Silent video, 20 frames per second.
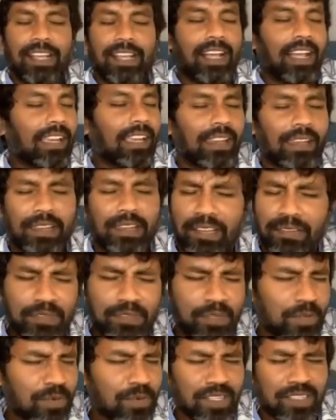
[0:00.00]
I love
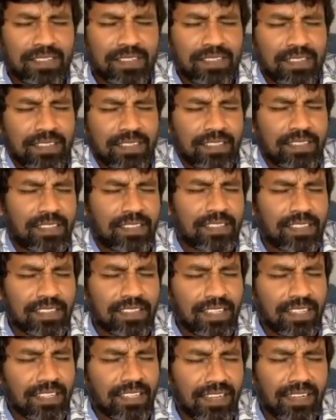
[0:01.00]
your questions,
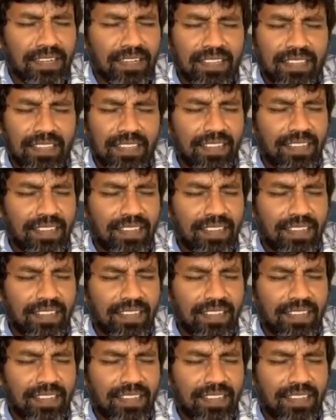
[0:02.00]
Jessica Nana.